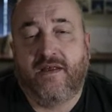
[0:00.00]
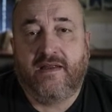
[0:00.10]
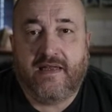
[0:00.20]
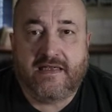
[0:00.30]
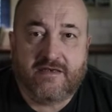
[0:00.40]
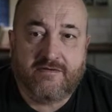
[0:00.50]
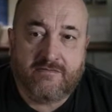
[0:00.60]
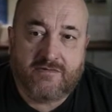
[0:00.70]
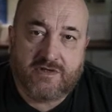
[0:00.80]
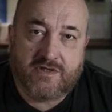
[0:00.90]
That's a,
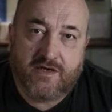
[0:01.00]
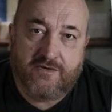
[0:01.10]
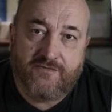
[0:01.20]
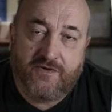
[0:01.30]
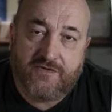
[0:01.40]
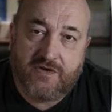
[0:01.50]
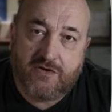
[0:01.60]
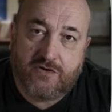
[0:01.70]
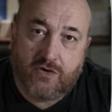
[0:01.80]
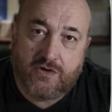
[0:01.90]
just under
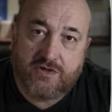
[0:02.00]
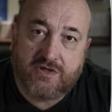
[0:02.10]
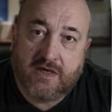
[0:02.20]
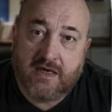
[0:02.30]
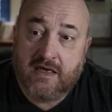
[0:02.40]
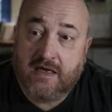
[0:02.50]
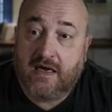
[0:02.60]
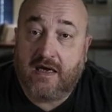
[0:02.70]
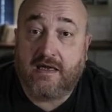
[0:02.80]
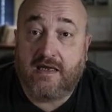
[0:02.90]
$50
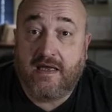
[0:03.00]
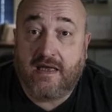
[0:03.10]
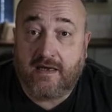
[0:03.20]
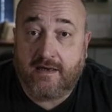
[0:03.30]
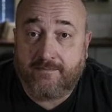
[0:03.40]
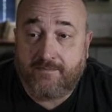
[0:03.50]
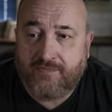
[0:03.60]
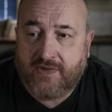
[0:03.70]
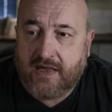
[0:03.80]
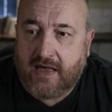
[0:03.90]
a year,
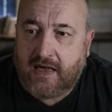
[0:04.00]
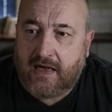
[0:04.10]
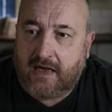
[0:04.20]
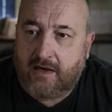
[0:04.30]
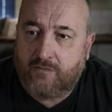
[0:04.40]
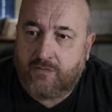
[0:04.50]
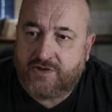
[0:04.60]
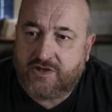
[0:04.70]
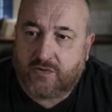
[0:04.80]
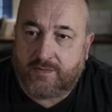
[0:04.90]
um, which
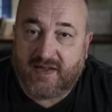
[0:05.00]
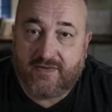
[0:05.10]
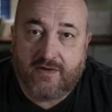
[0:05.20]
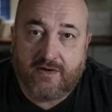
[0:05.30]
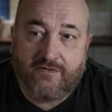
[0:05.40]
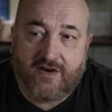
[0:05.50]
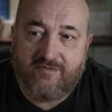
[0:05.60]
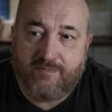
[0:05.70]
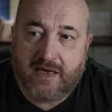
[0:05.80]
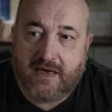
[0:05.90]
is what, about
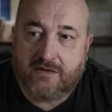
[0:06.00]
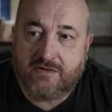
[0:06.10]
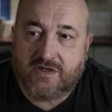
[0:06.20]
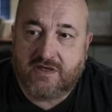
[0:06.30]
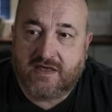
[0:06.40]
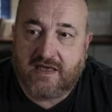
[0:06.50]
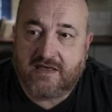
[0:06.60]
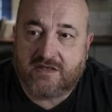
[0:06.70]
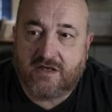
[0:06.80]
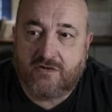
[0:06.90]
£35 a year.
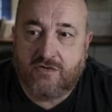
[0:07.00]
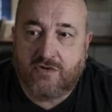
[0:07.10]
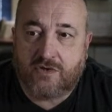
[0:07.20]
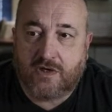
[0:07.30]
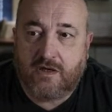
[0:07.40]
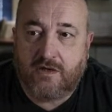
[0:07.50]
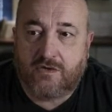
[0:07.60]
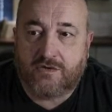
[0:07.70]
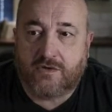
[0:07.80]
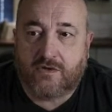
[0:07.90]
So not a
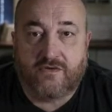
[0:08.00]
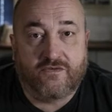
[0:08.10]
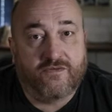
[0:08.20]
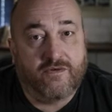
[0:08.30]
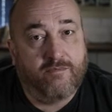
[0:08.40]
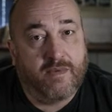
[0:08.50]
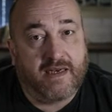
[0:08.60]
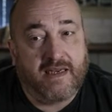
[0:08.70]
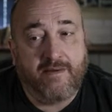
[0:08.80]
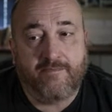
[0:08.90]
lot of
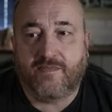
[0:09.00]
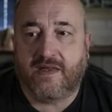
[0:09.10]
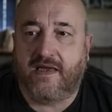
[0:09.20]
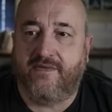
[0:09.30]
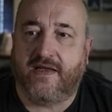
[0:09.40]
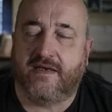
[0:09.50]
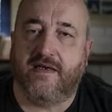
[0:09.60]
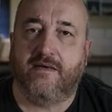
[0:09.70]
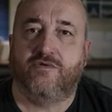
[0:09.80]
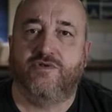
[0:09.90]
money. And that
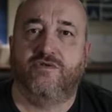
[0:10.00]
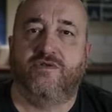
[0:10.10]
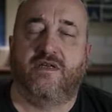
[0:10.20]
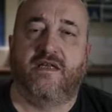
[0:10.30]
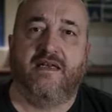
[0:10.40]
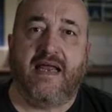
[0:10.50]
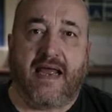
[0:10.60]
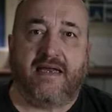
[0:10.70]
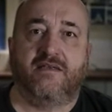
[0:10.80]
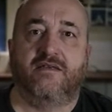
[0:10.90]
enables you to
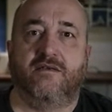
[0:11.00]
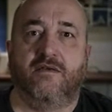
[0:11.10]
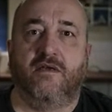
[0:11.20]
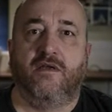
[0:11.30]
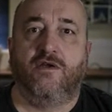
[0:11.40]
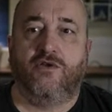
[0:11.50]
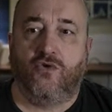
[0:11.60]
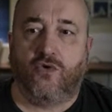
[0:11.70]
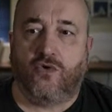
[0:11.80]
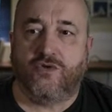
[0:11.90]
connect
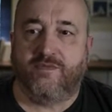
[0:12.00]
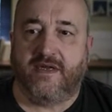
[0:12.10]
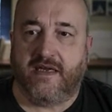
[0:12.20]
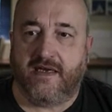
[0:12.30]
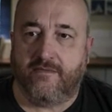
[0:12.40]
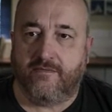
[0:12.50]
your domain